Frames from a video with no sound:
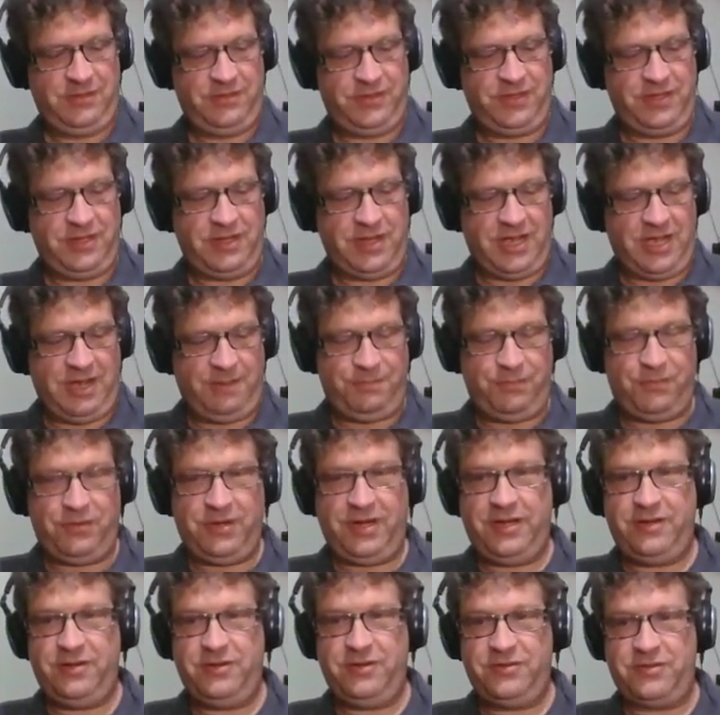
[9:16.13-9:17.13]
The
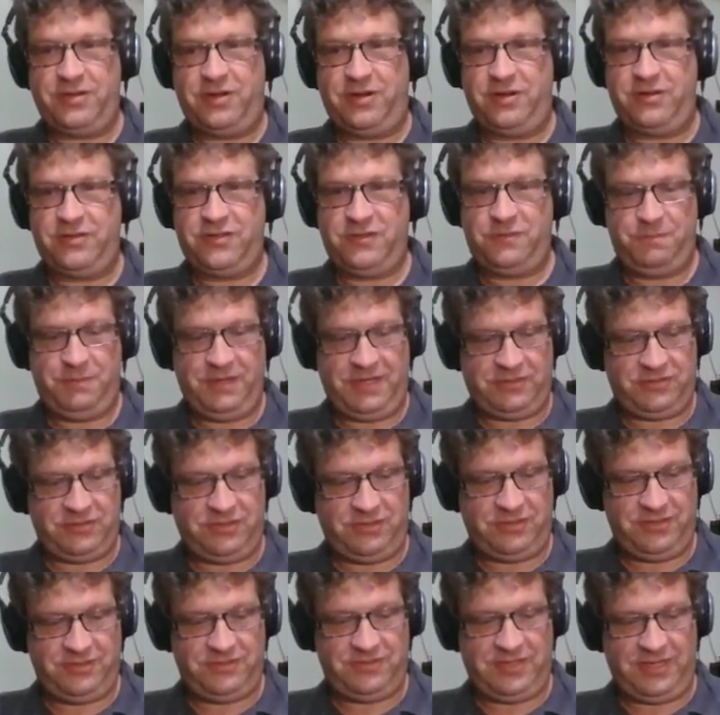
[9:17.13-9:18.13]
operators are
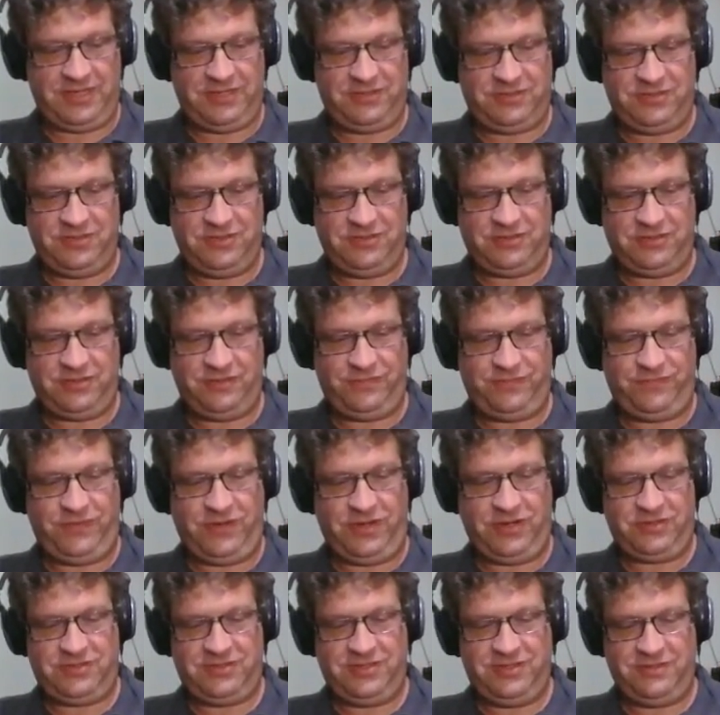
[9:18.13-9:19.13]
specializations of
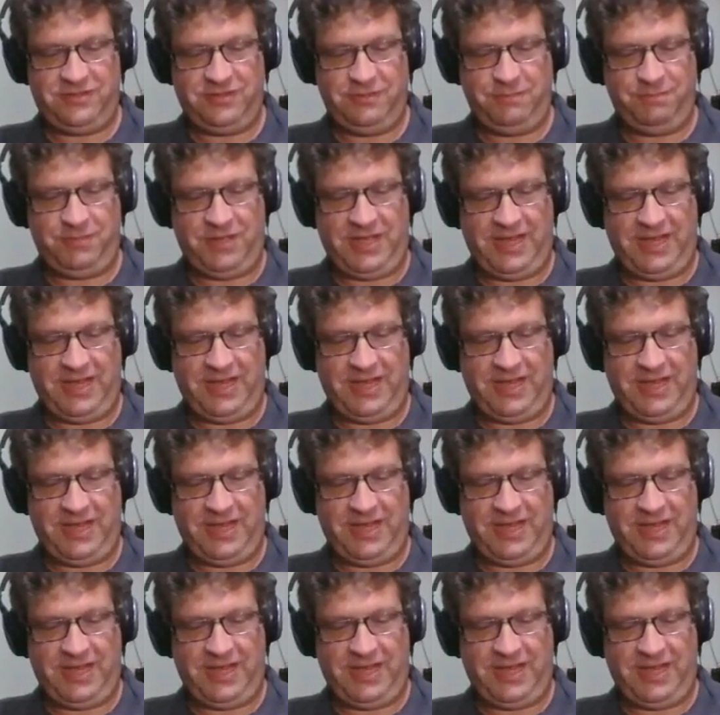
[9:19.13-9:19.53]
functions and